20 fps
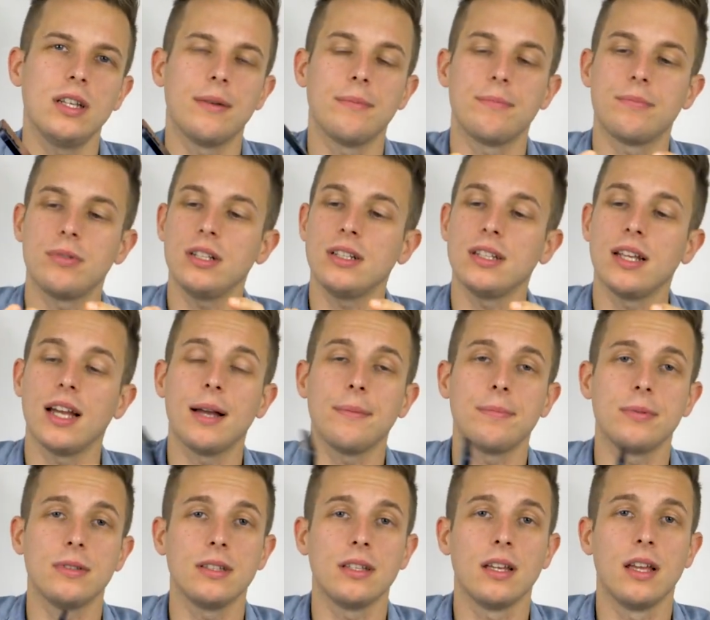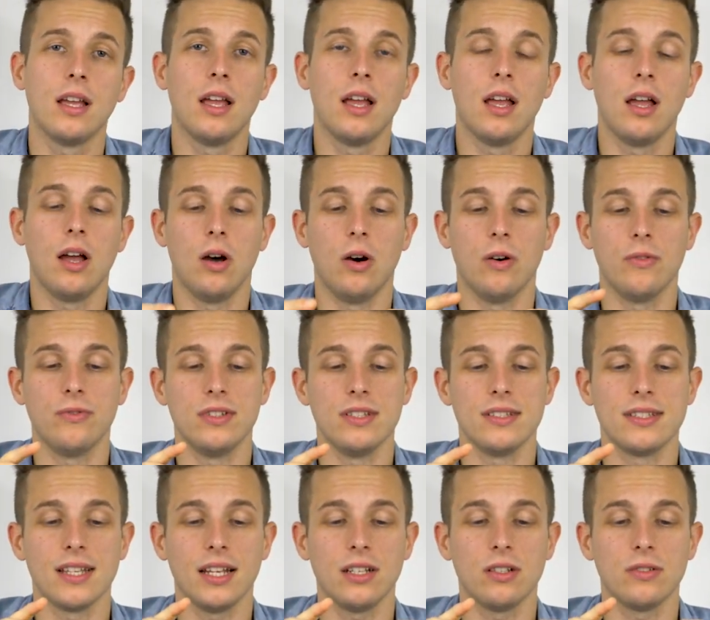I'm pretty happy of
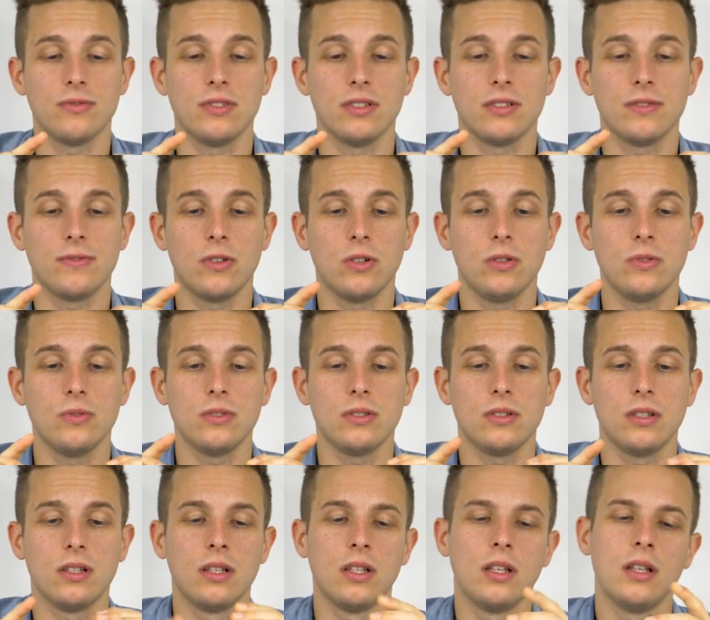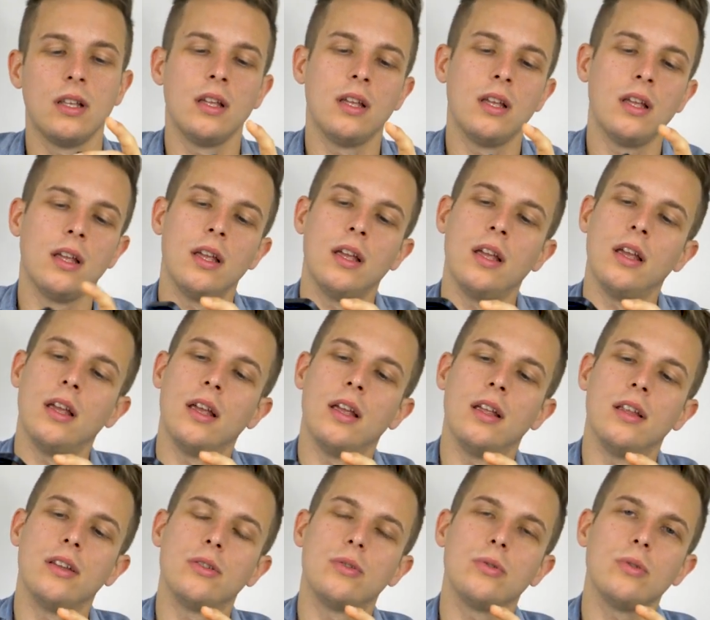design of this phone.
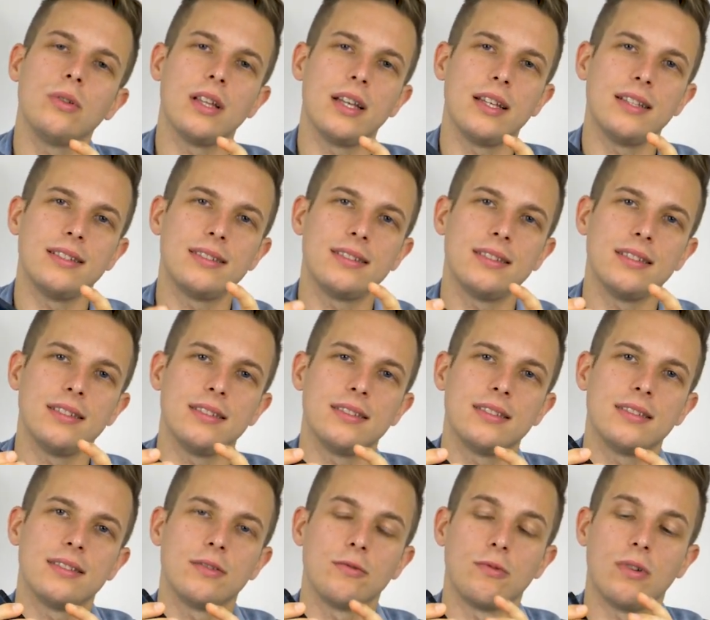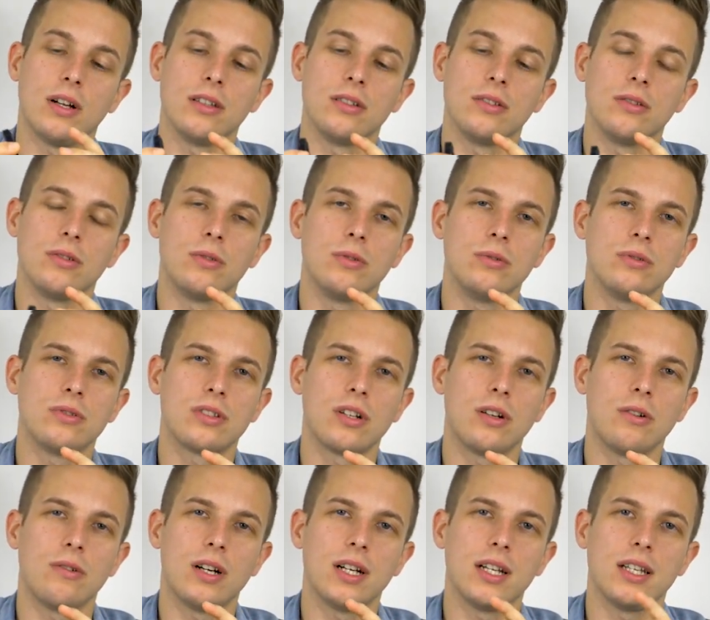2 lenses, one
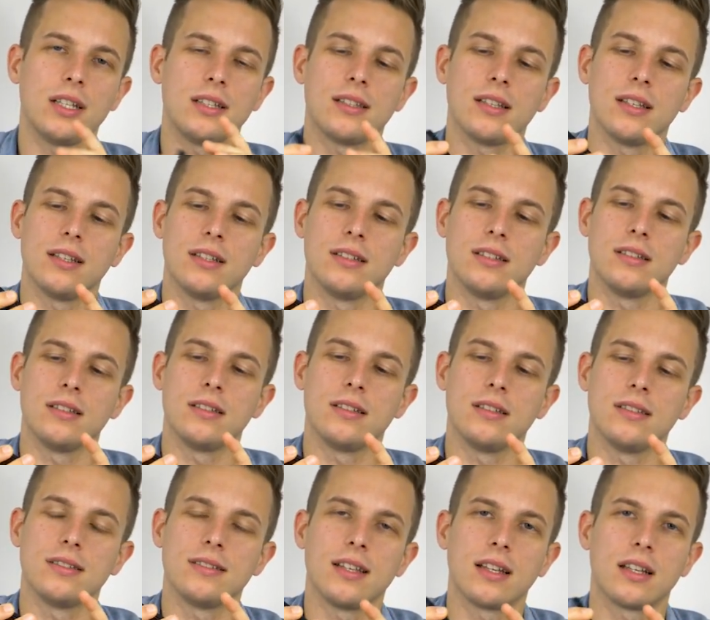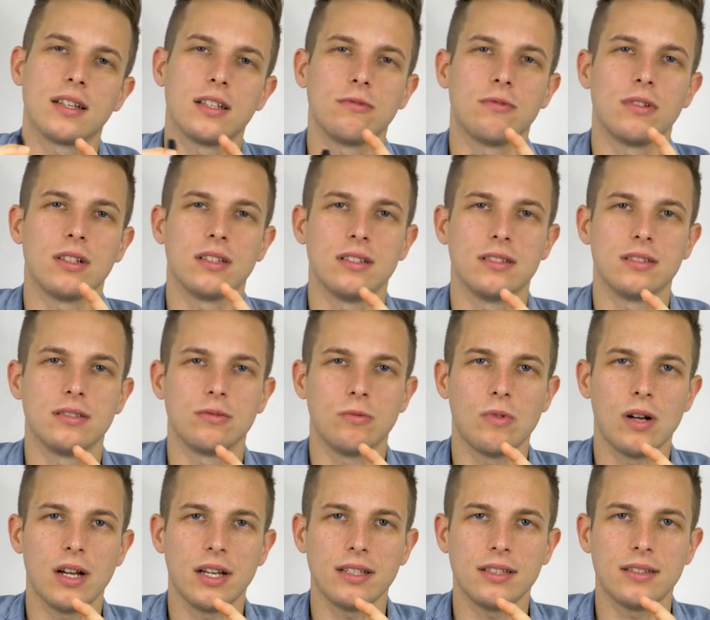ultra wide and the second one is
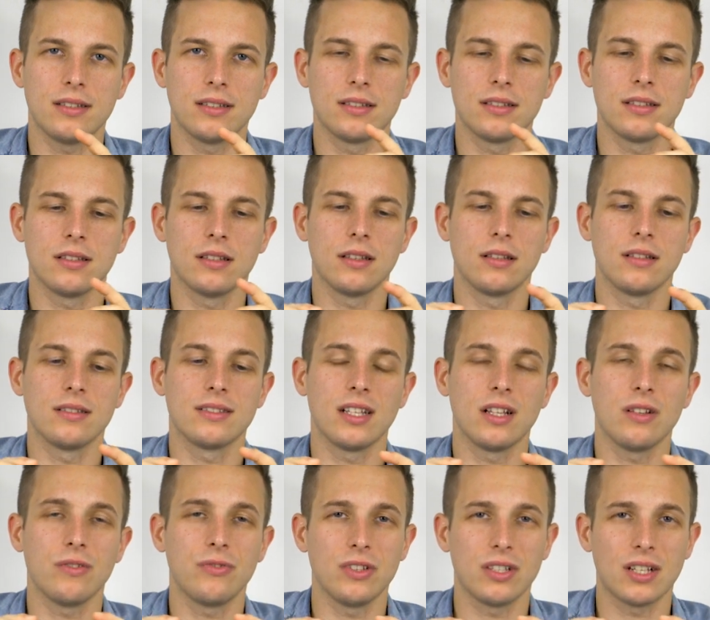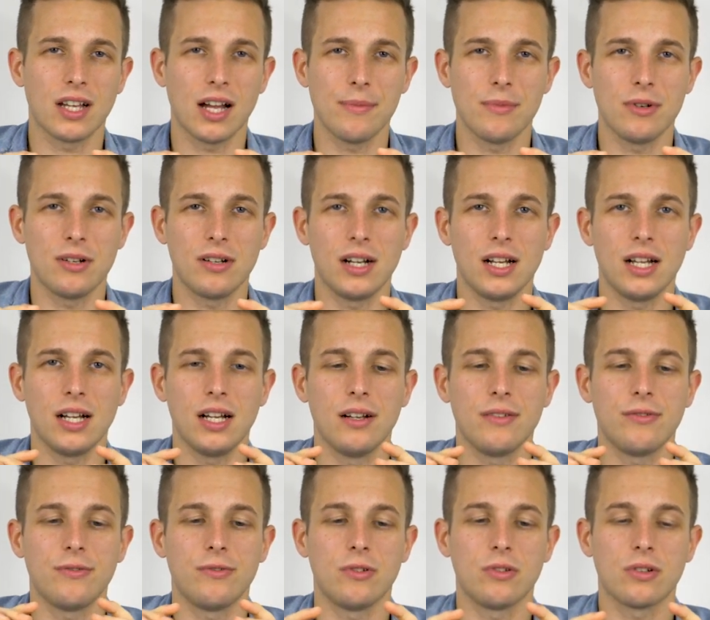wide. Selfie
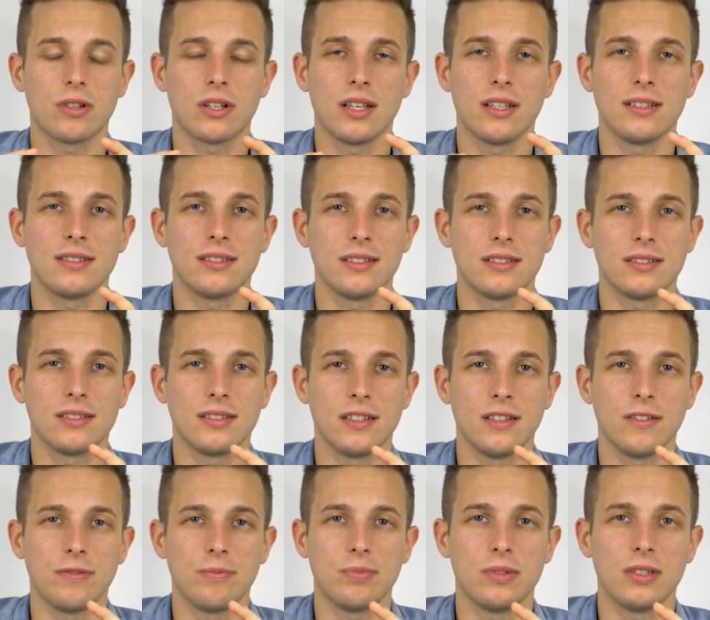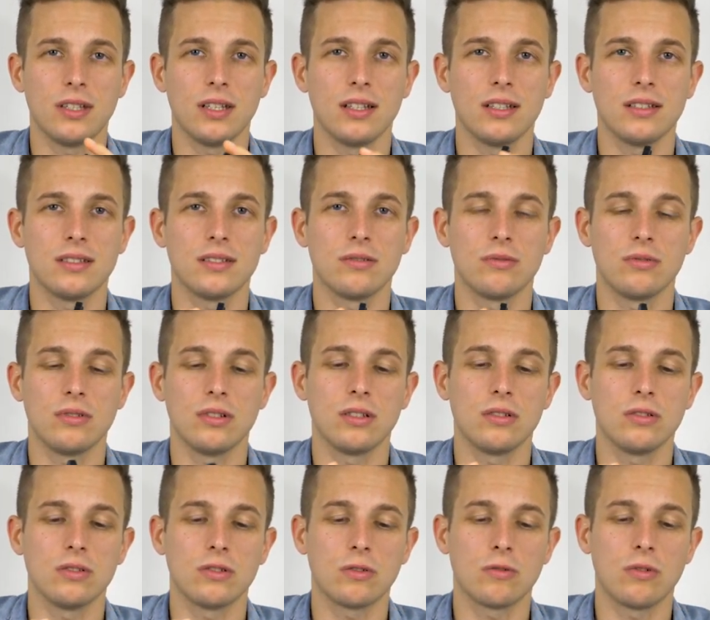camera, 4K 60 FPS, really
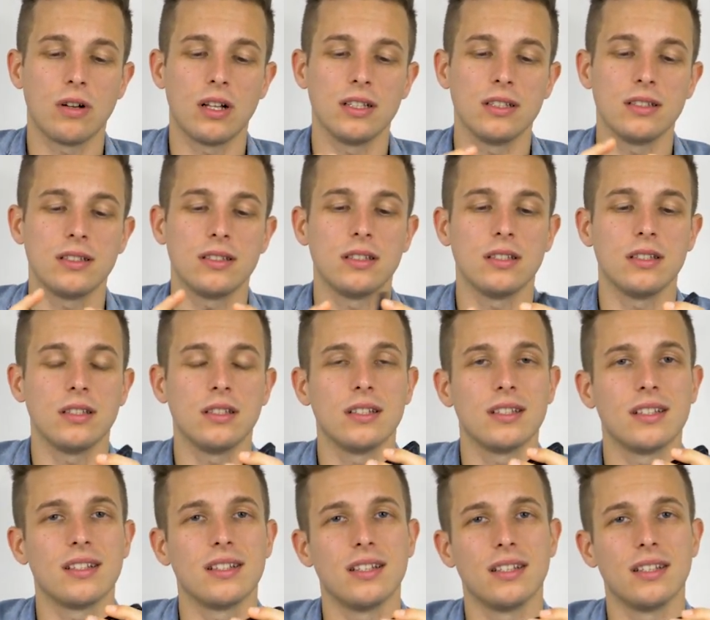good quality.